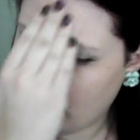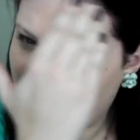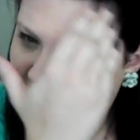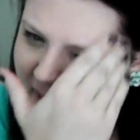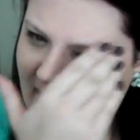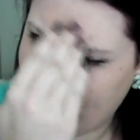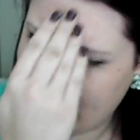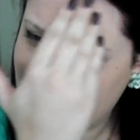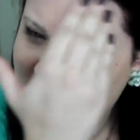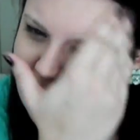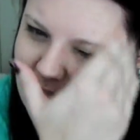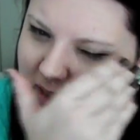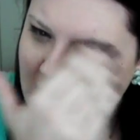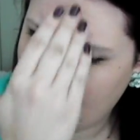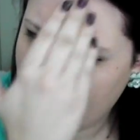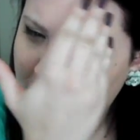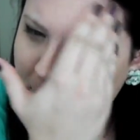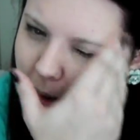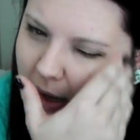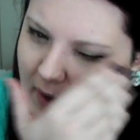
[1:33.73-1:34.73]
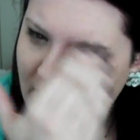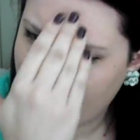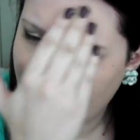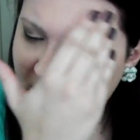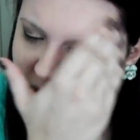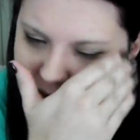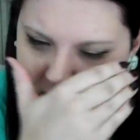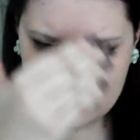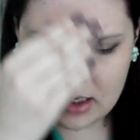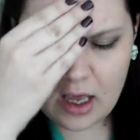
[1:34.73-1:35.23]
And it doesn't, my
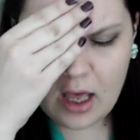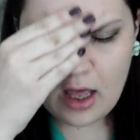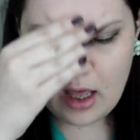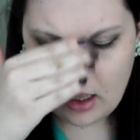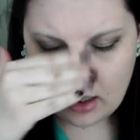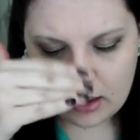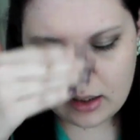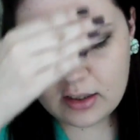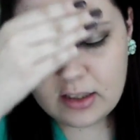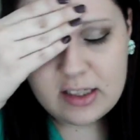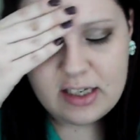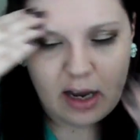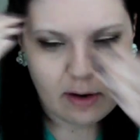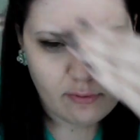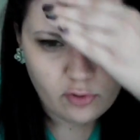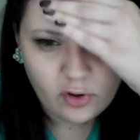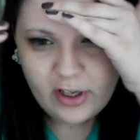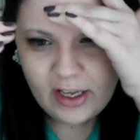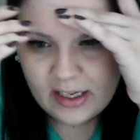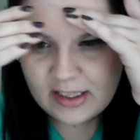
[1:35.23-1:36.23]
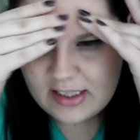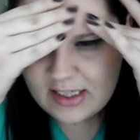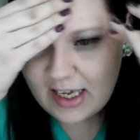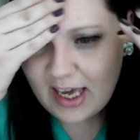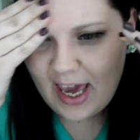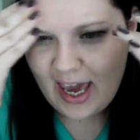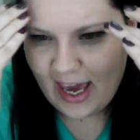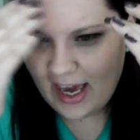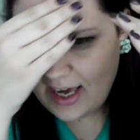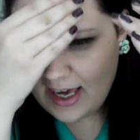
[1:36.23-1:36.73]
face never gets
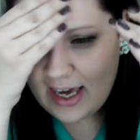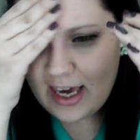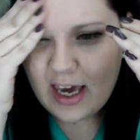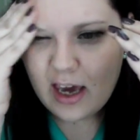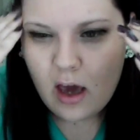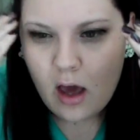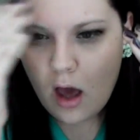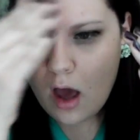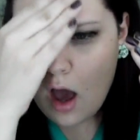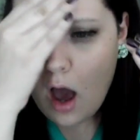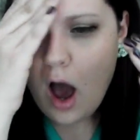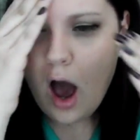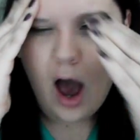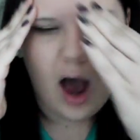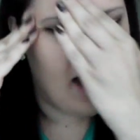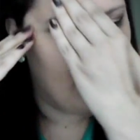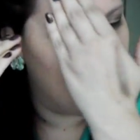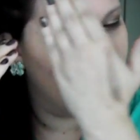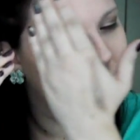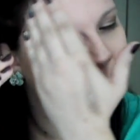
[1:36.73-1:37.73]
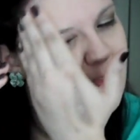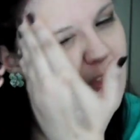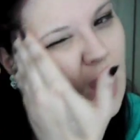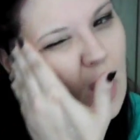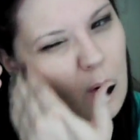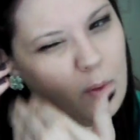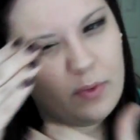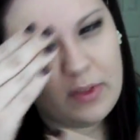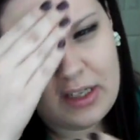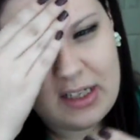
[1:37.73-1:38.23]
cakey. The
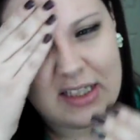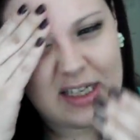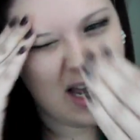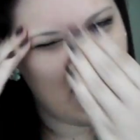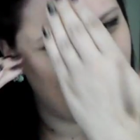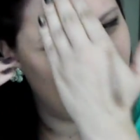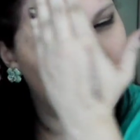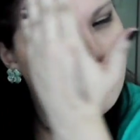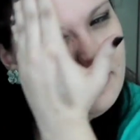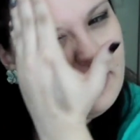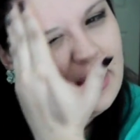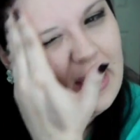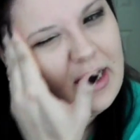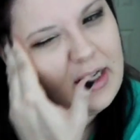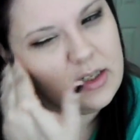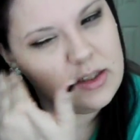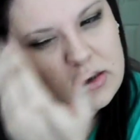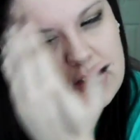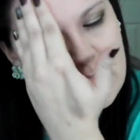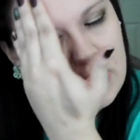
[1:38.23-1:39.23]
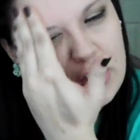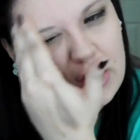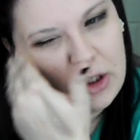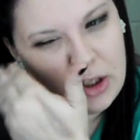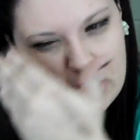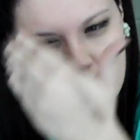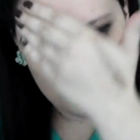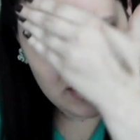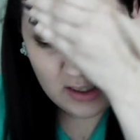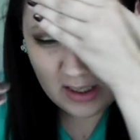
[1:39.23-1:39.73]
only time it's
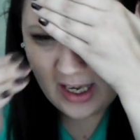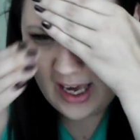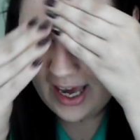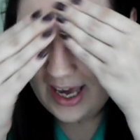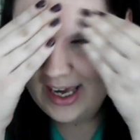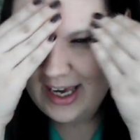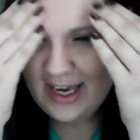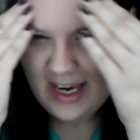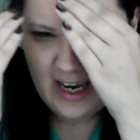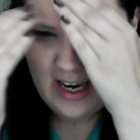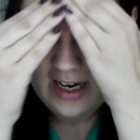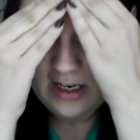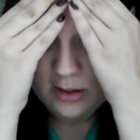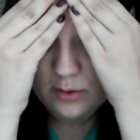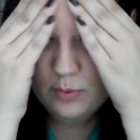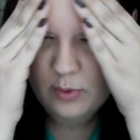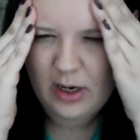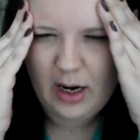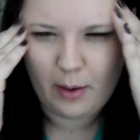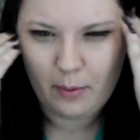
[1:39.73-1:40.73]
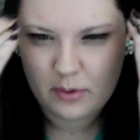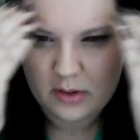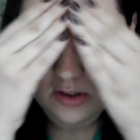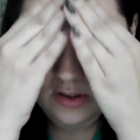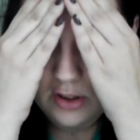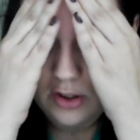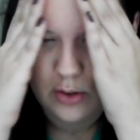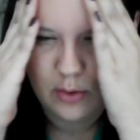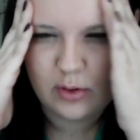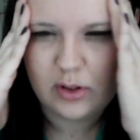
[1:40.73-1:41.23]
looked cakey is when I was
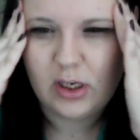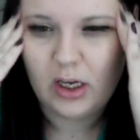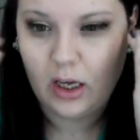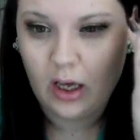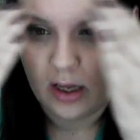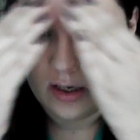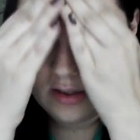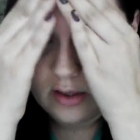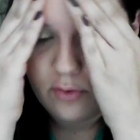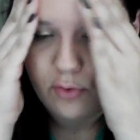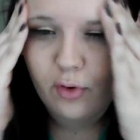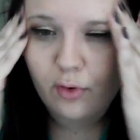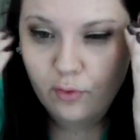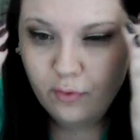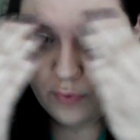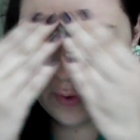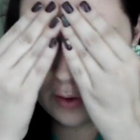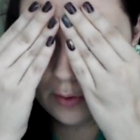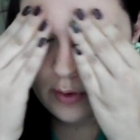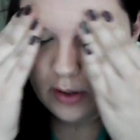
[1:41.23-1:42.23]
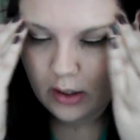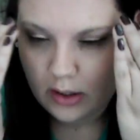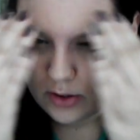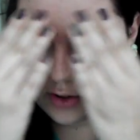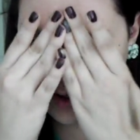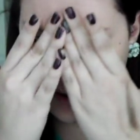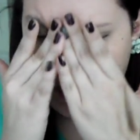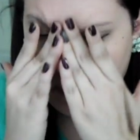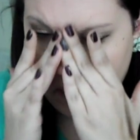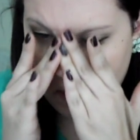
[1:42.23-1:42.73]
using a different
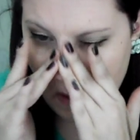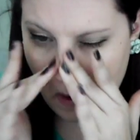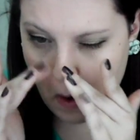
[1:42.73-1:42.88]
foundation.